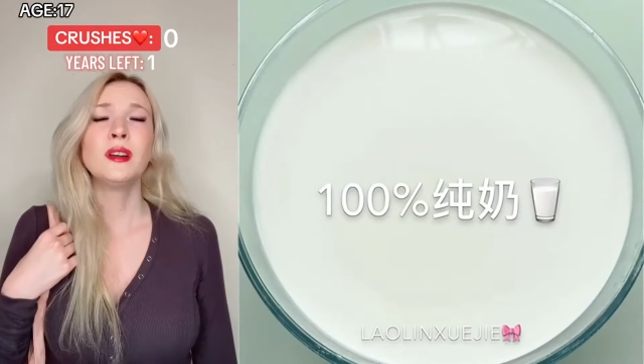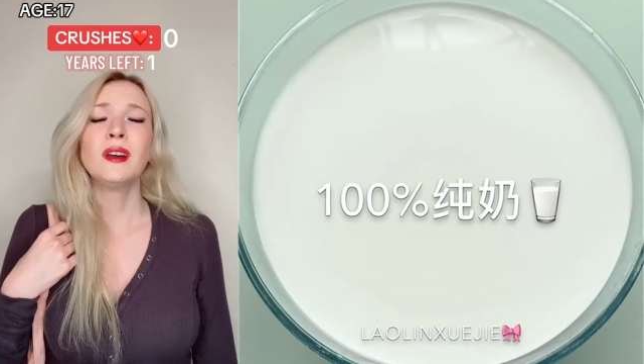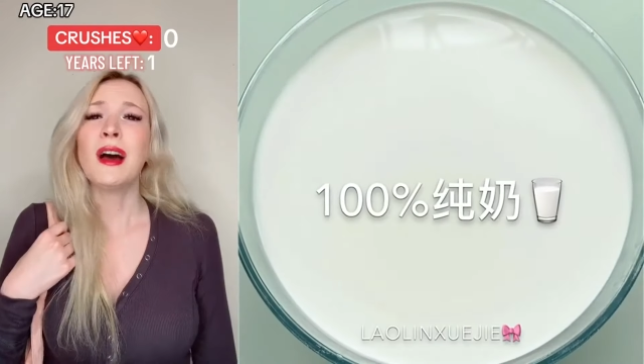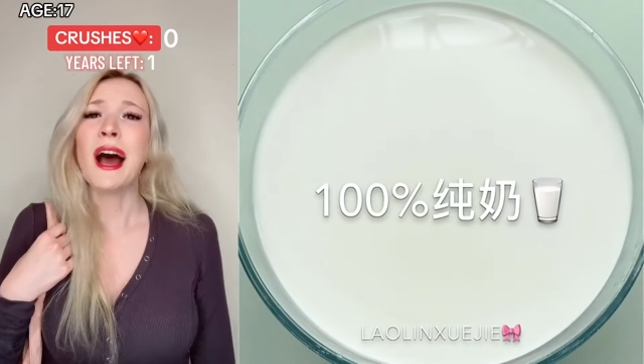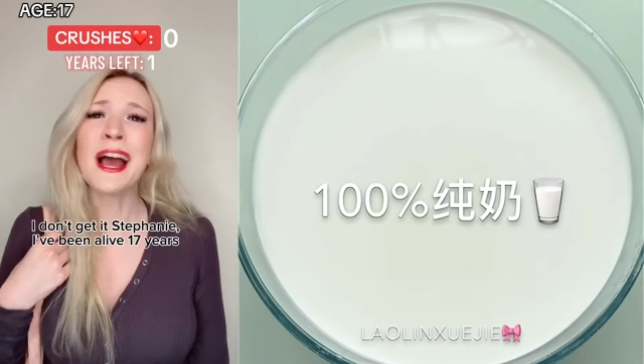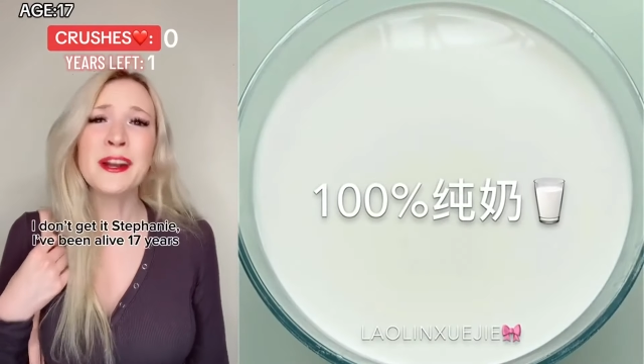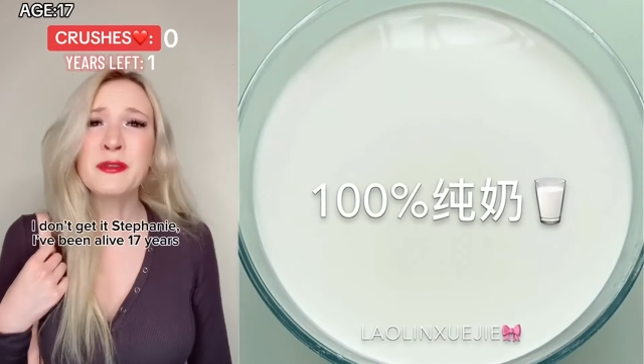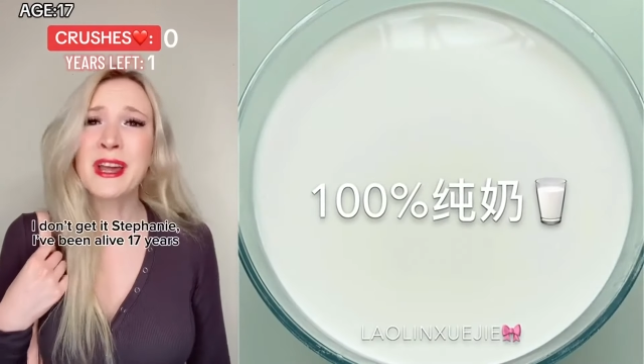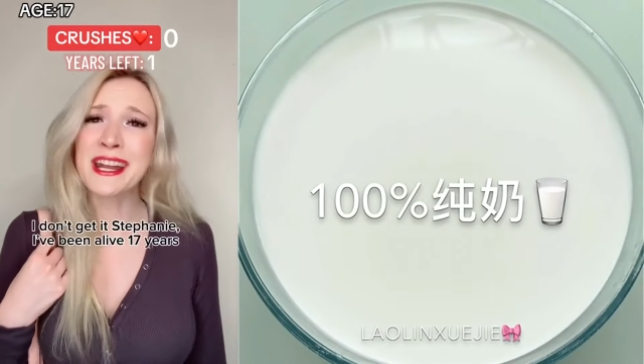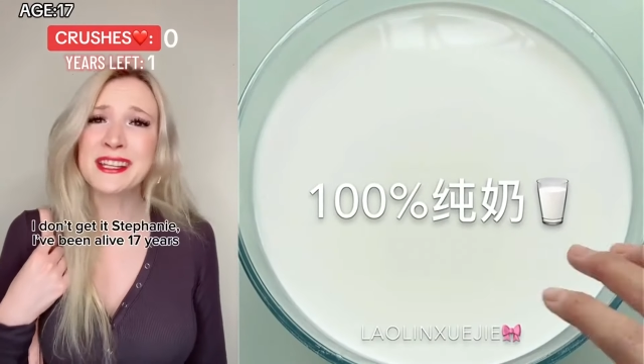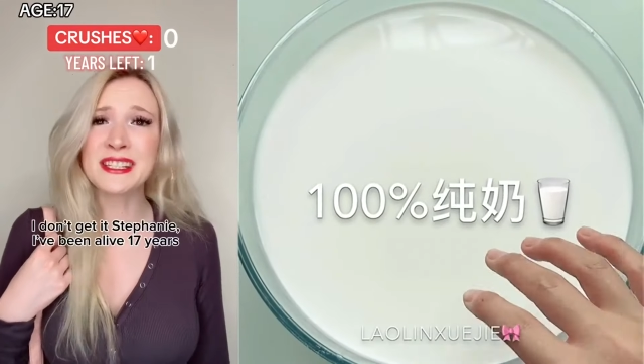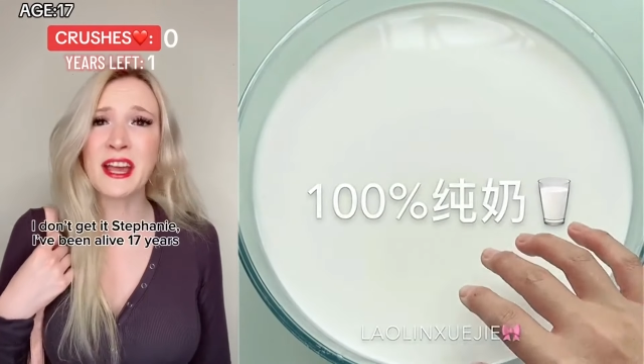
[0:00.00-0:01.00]
I don't get it,
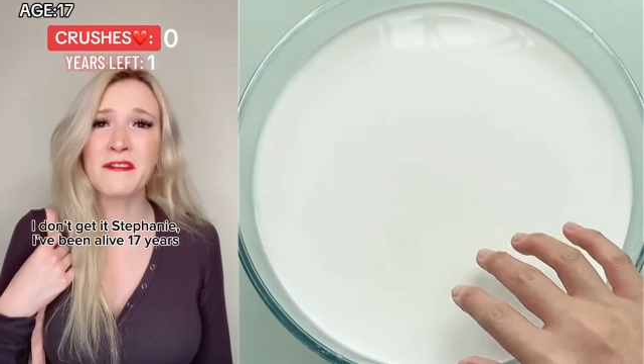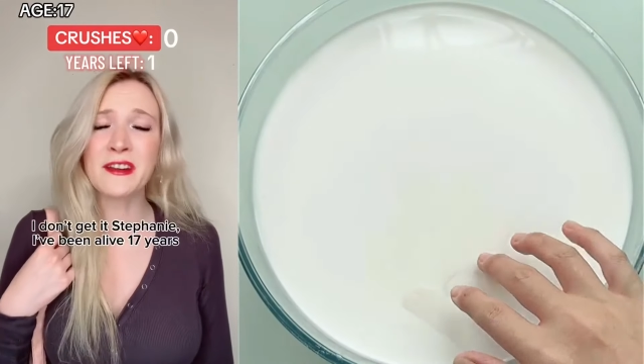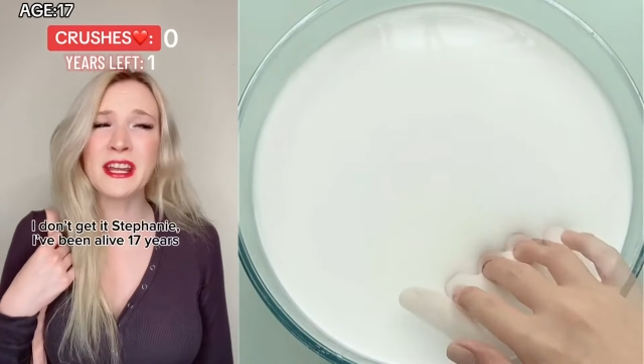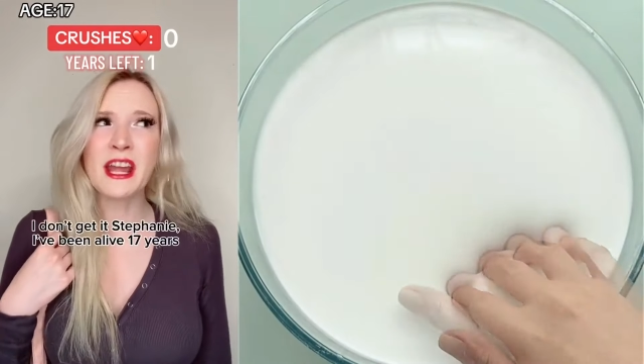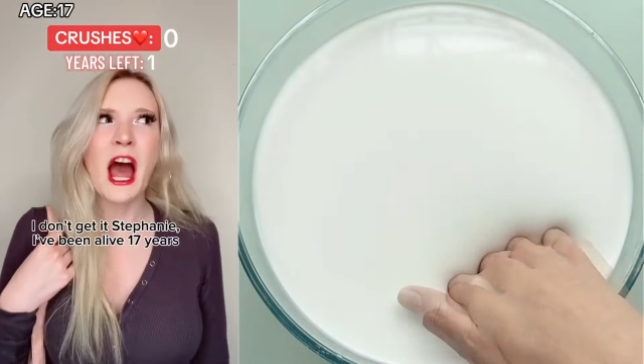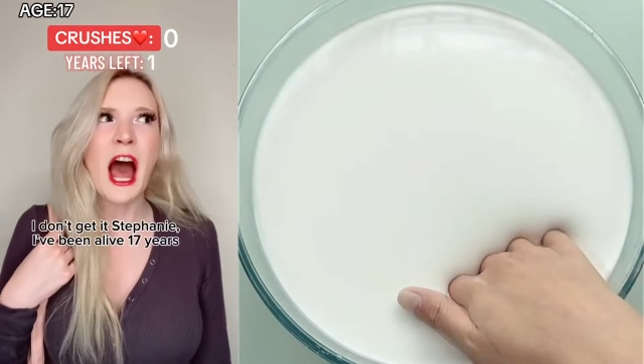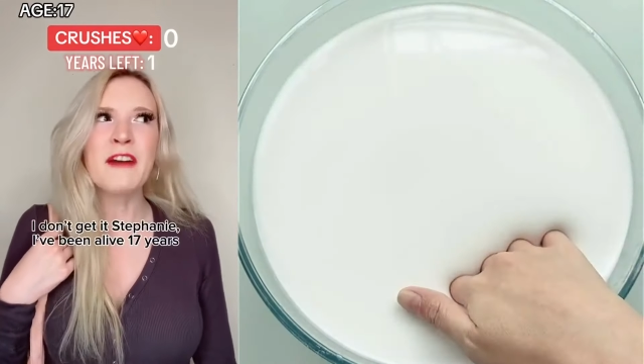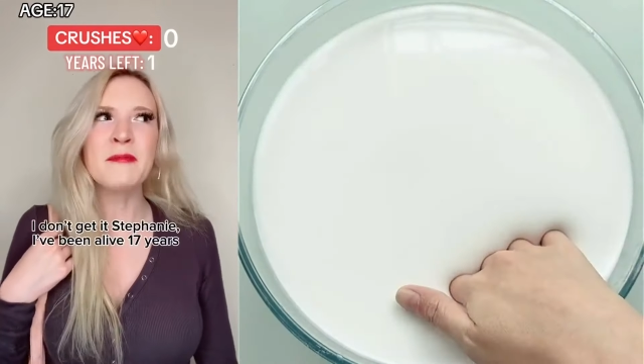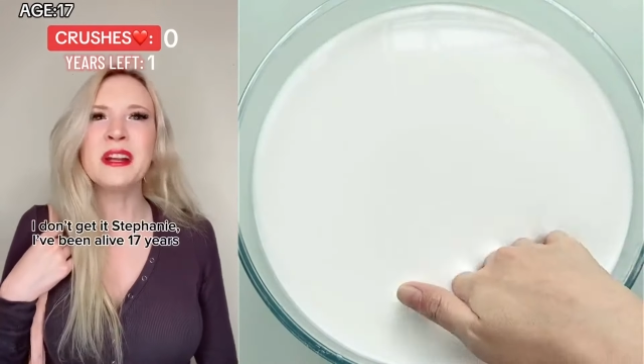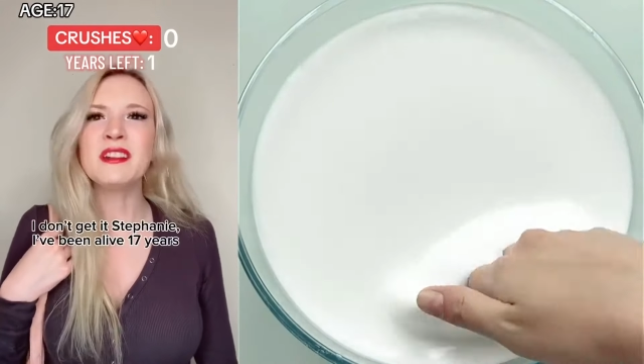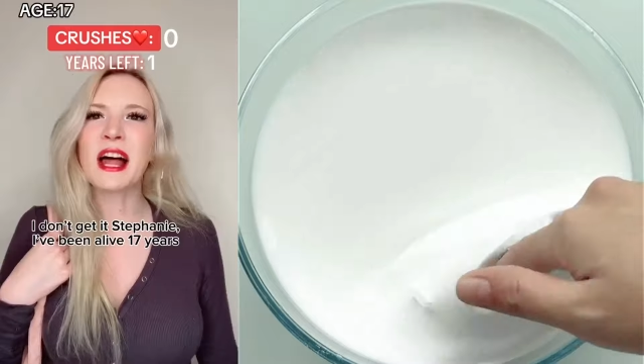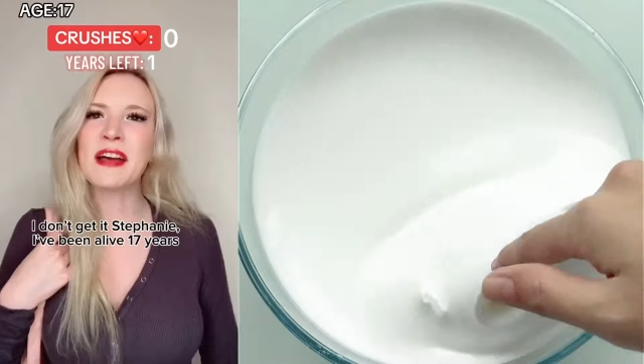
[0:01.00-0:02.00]
Stephanie. I've been
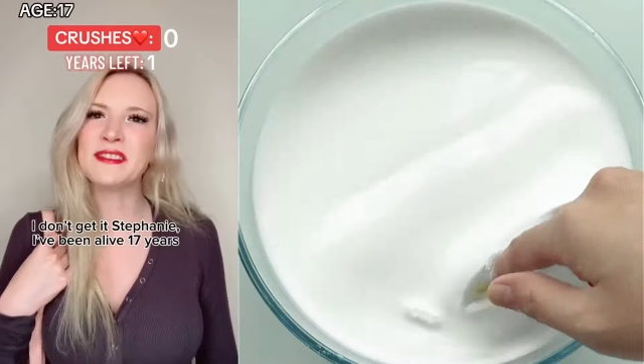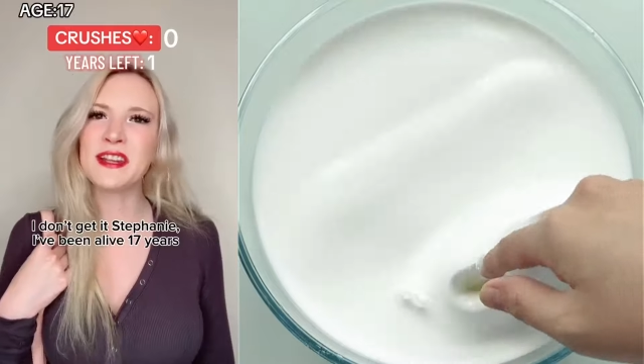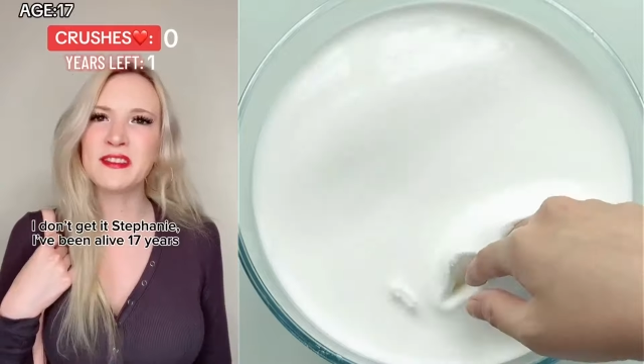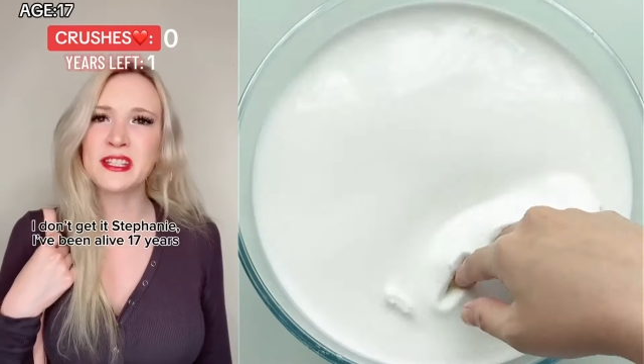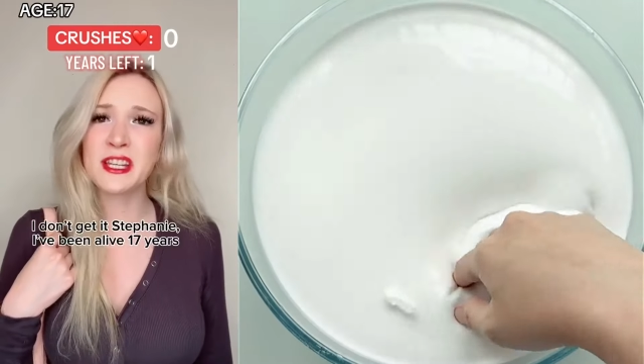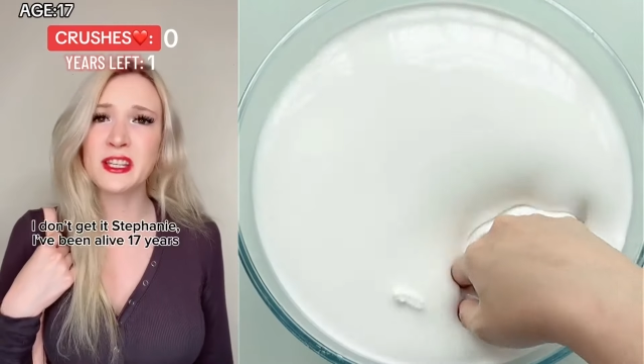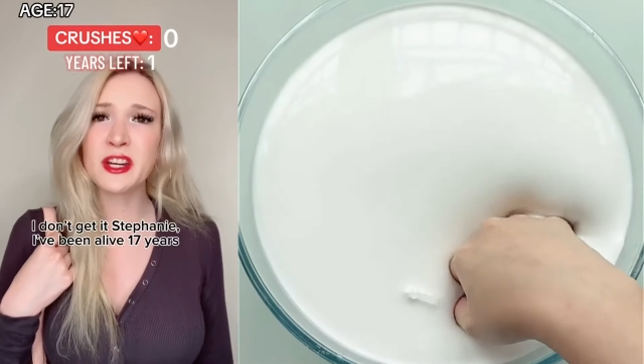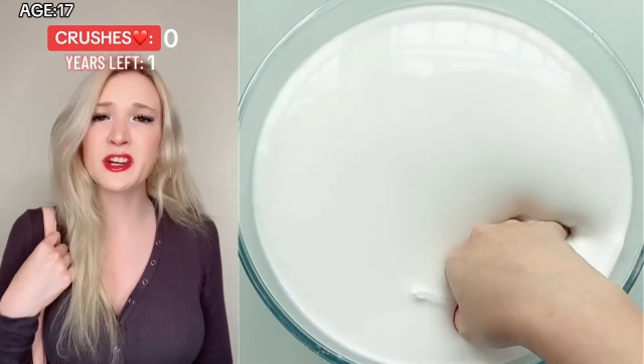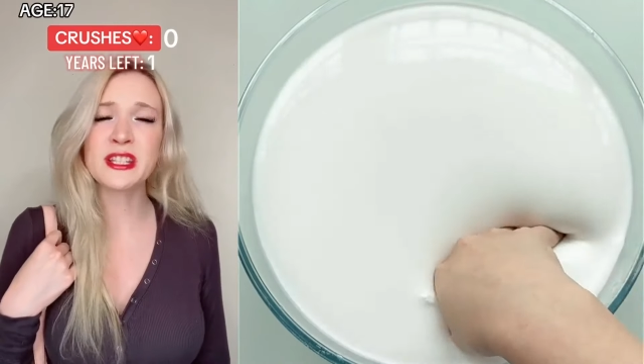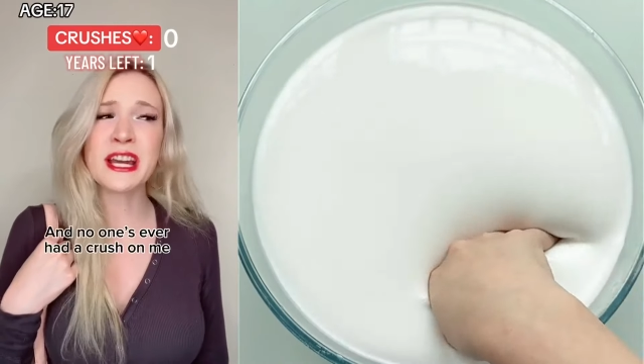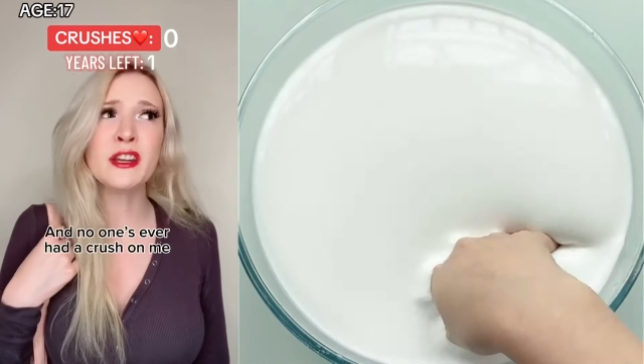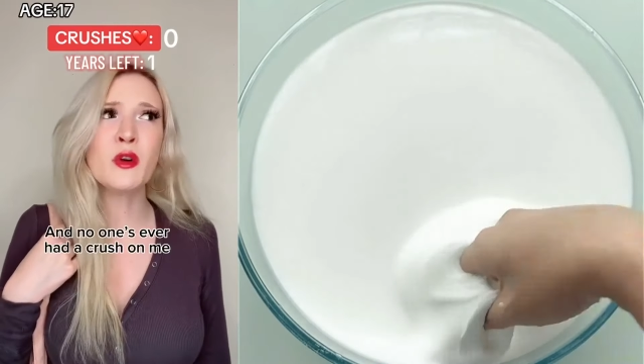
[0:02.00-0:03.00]
alive 17 years, and
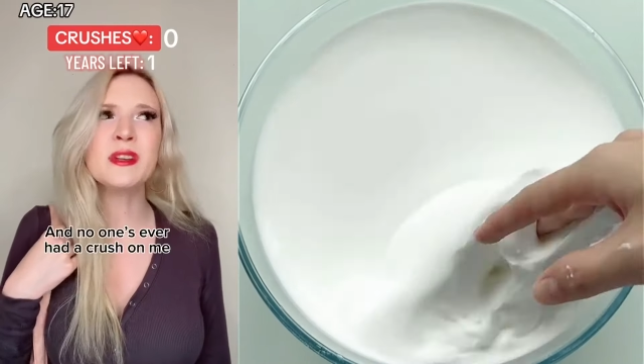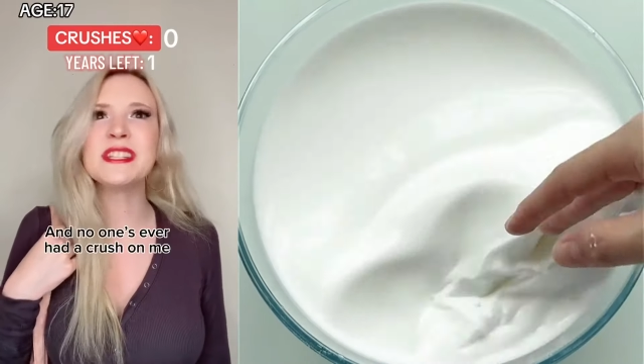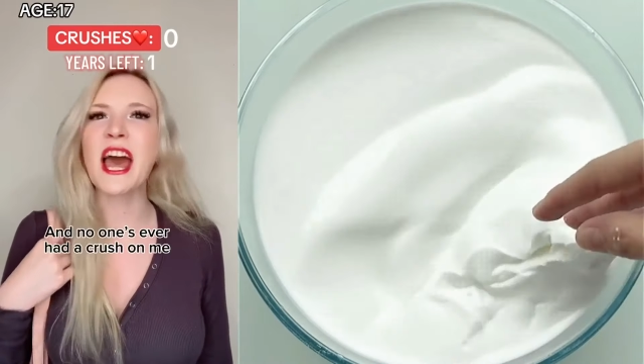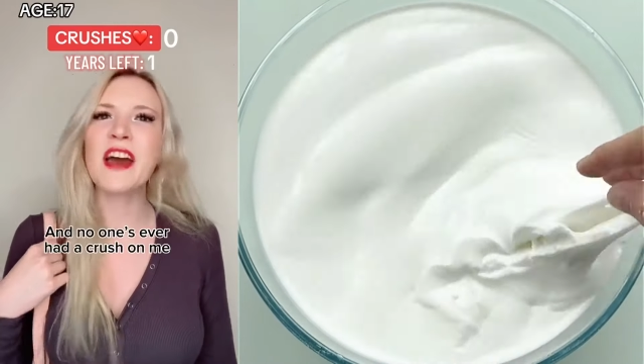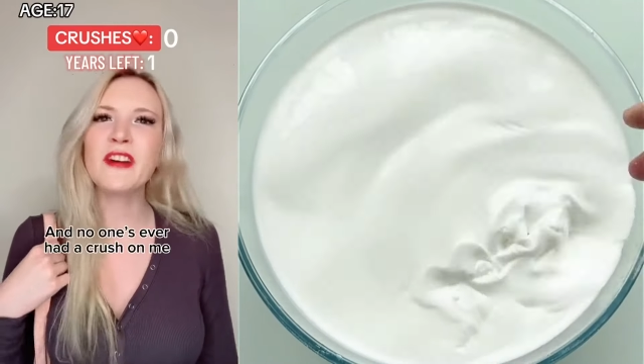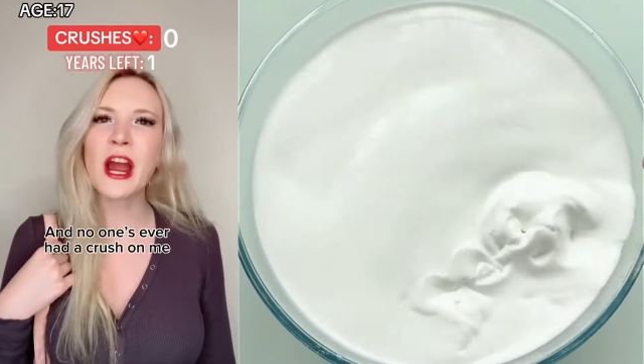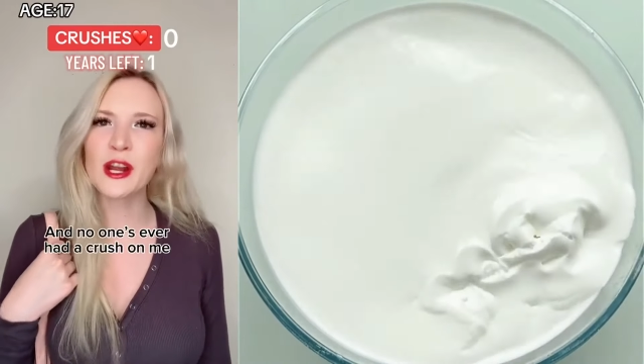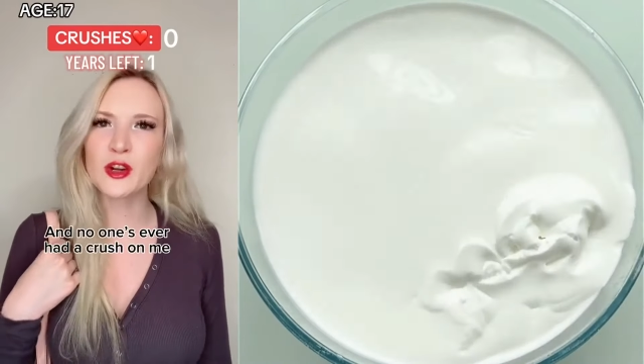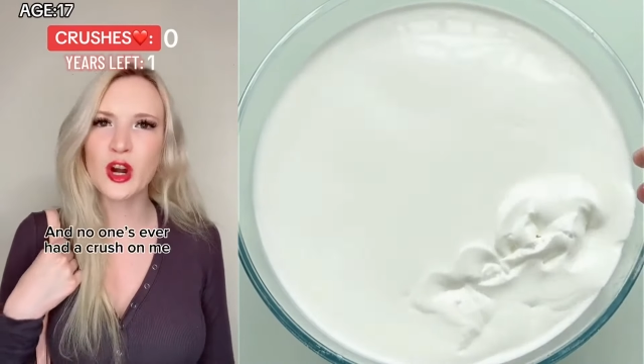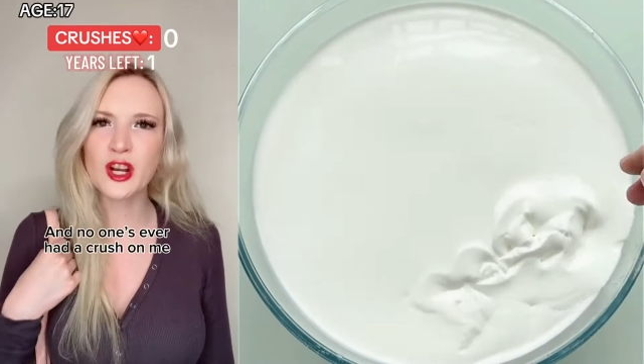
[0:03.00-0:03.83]
no one's ever had a crush on-